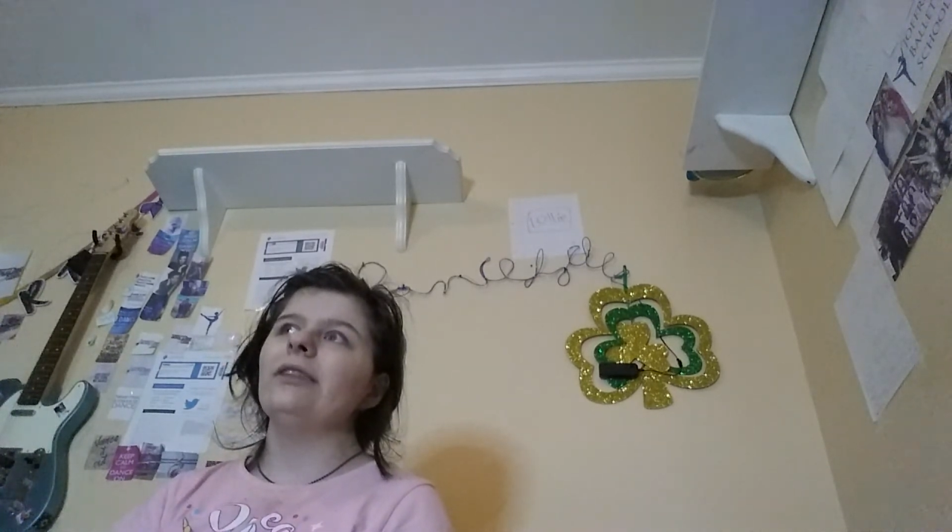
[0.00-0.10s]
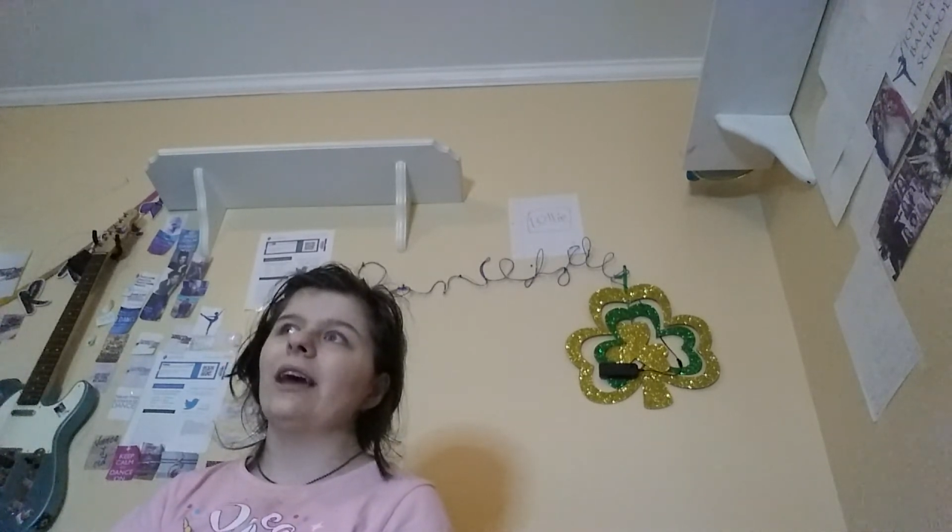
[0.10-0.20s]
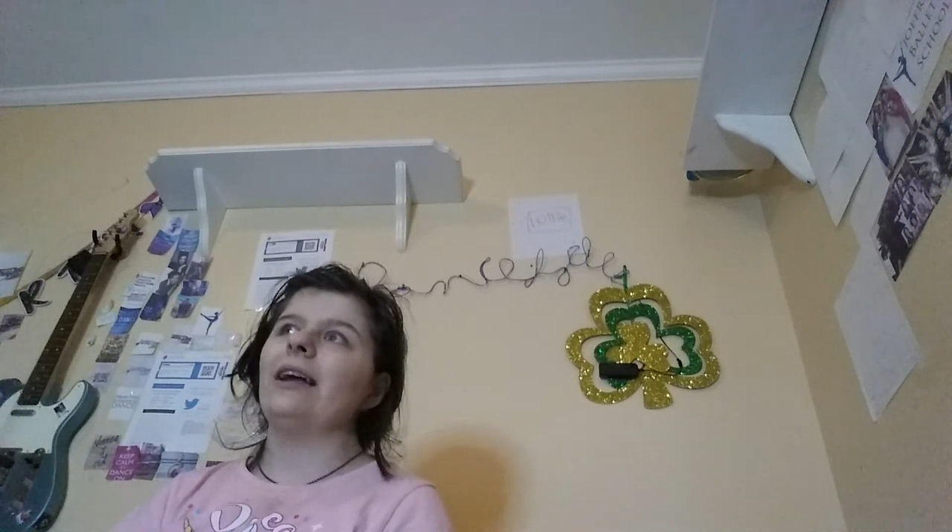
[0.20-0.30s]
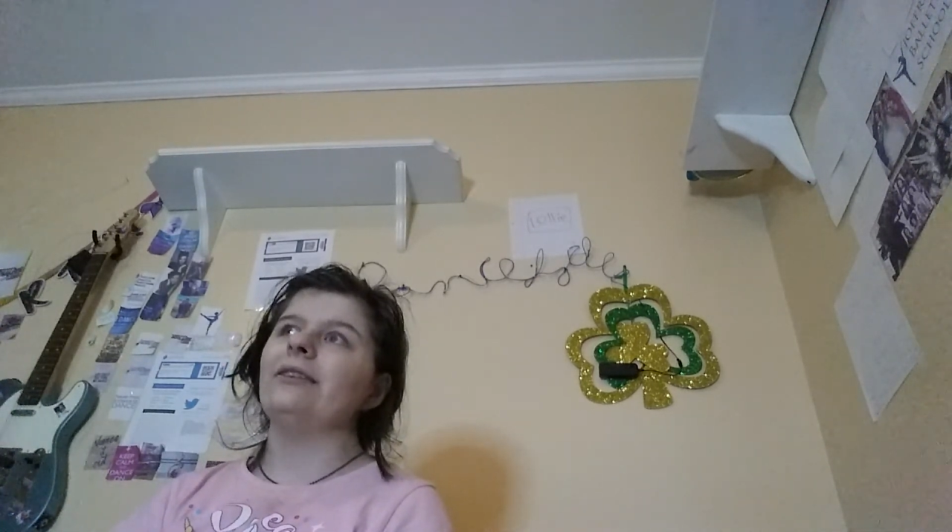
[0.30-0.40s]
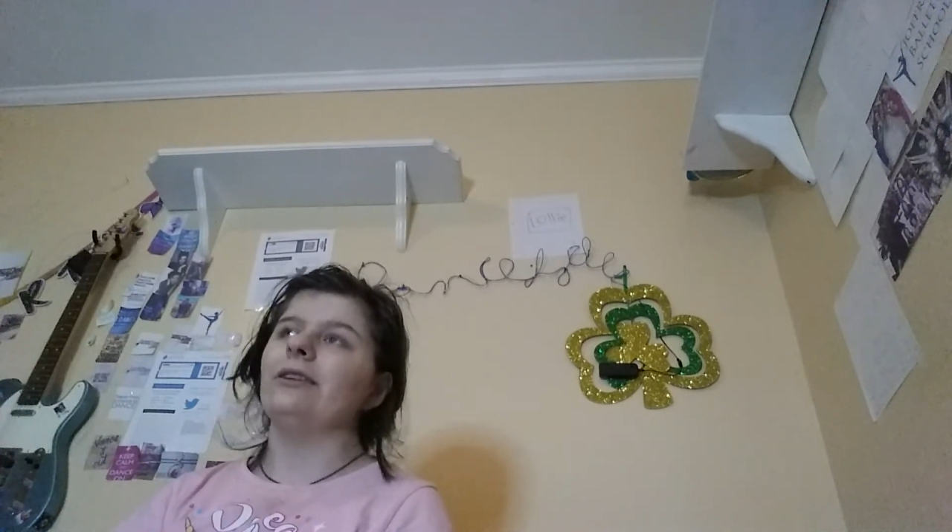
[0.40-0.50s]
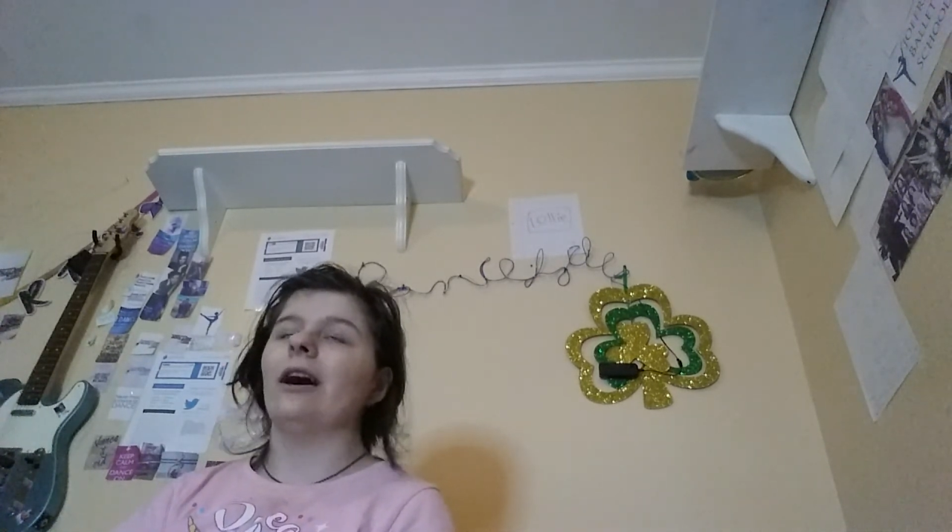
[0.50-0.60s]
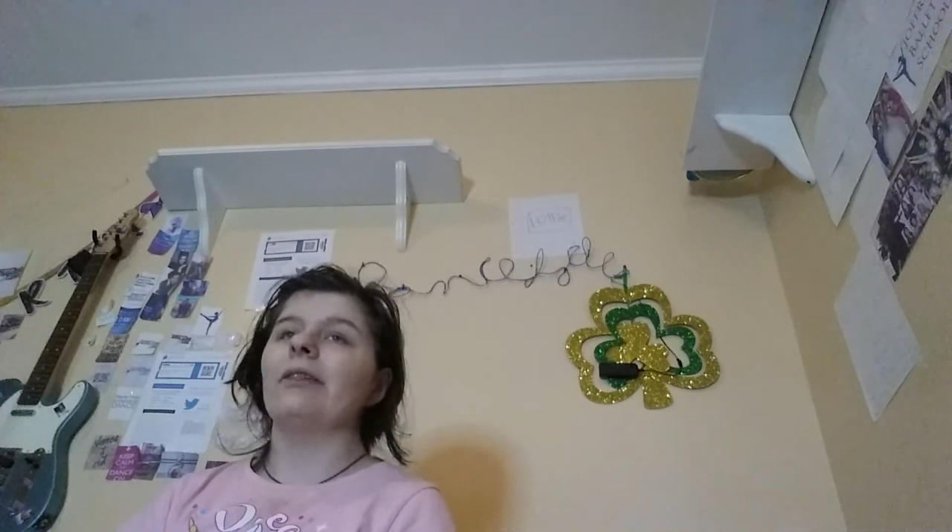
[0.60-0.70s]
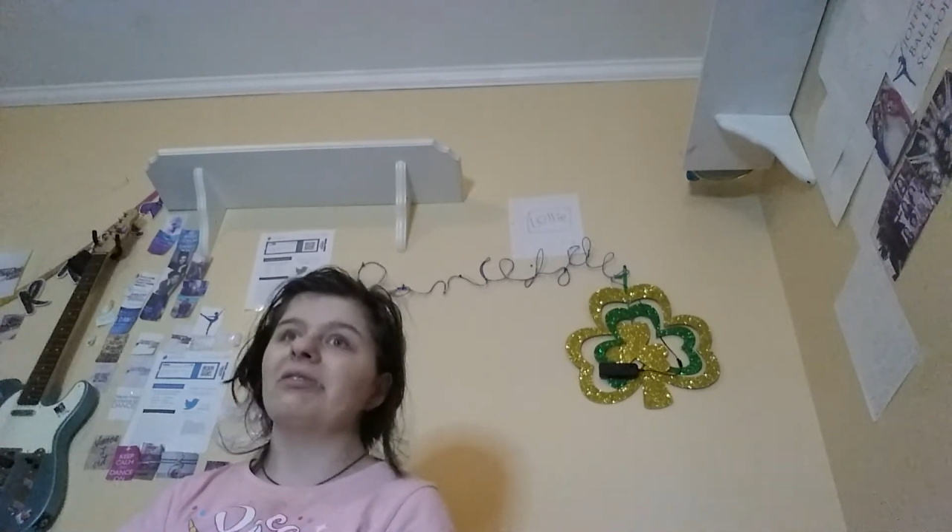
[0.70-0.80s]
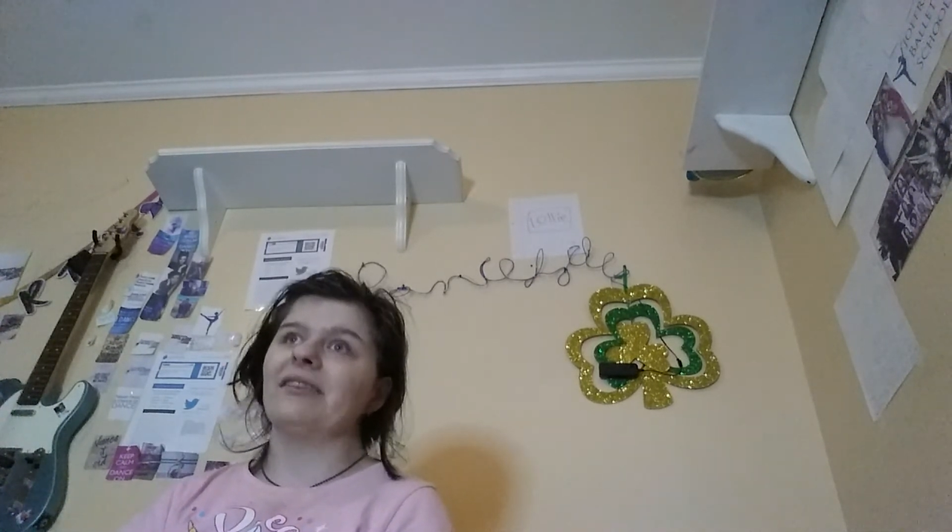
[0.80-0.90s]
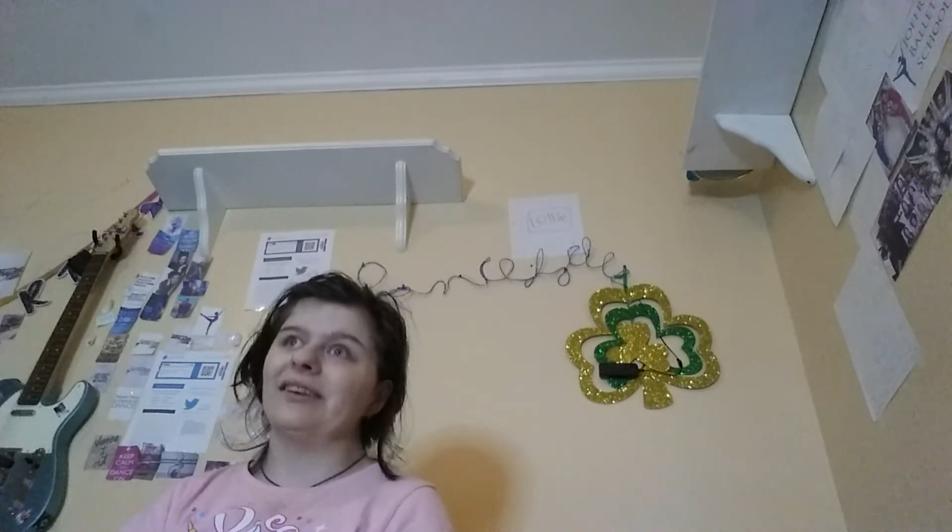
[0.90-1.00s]
that's not
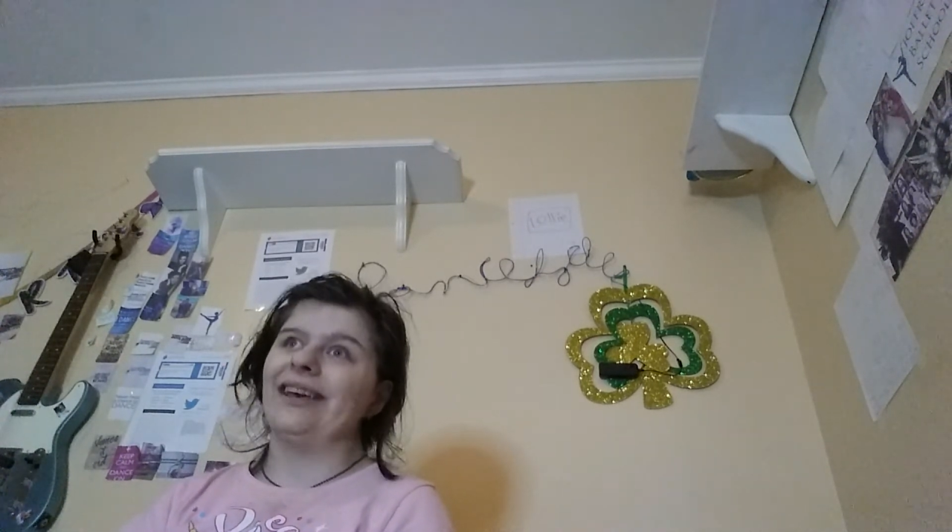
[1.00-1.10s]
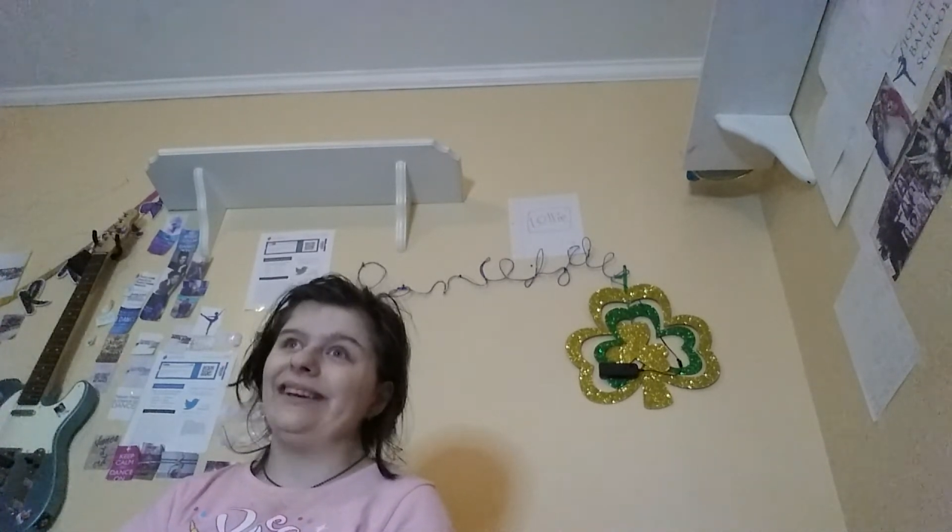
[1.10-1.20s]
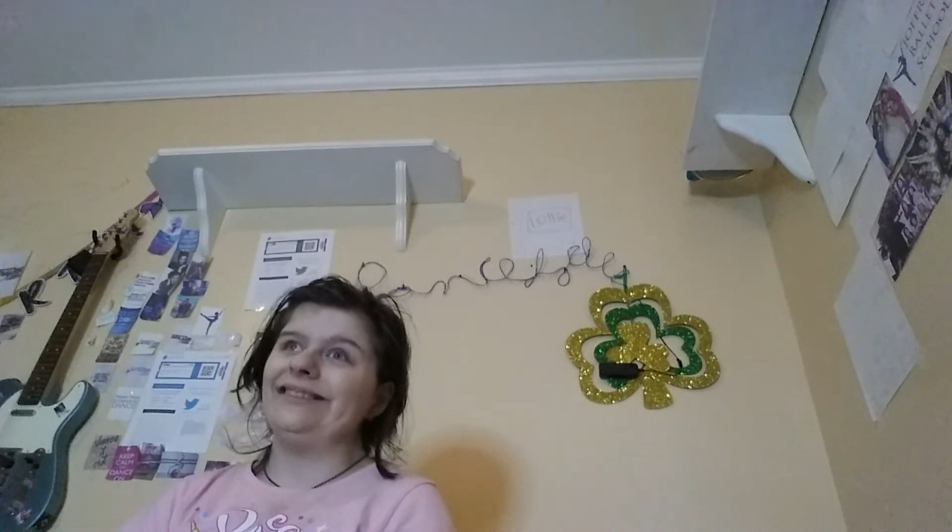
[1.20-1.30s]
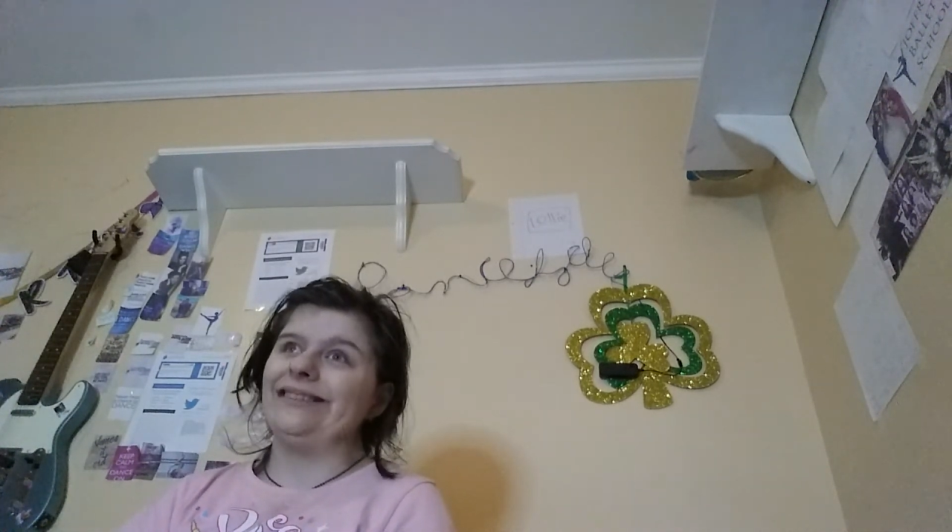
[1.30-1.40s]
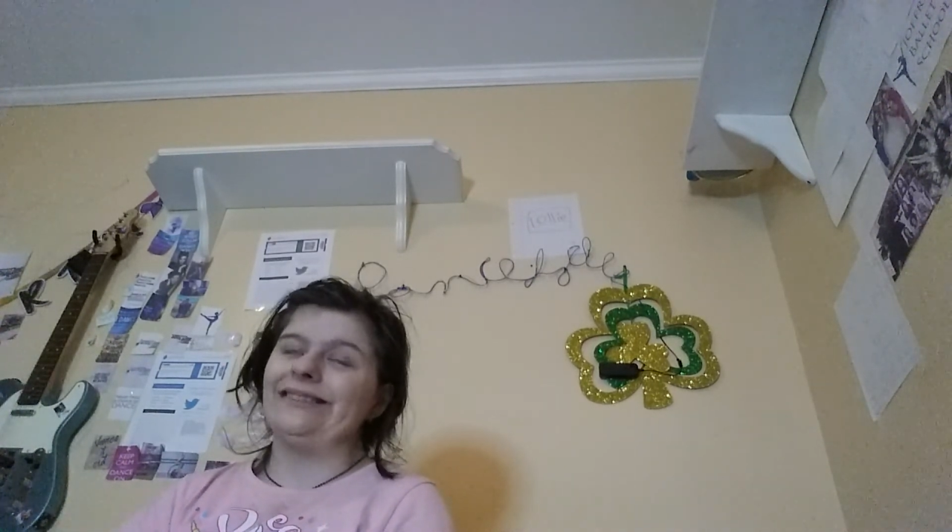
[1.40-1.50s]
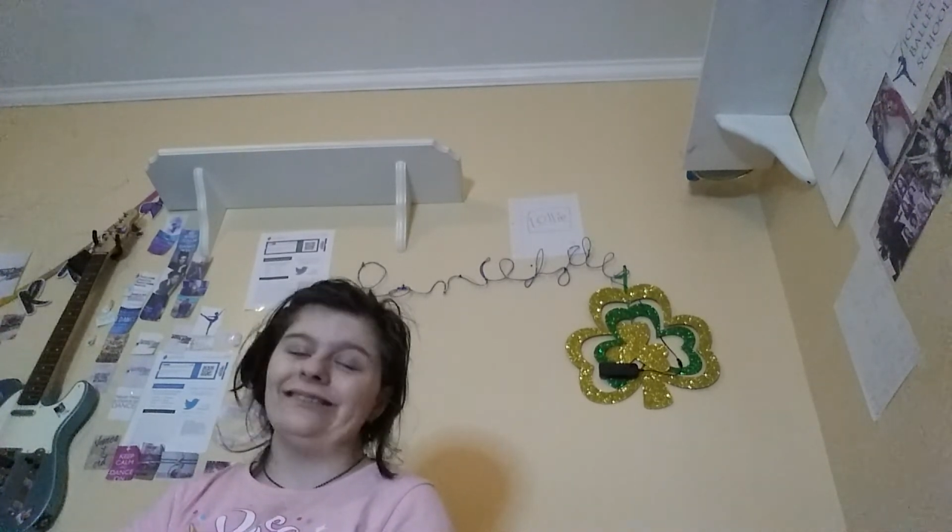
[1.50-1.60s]
the case.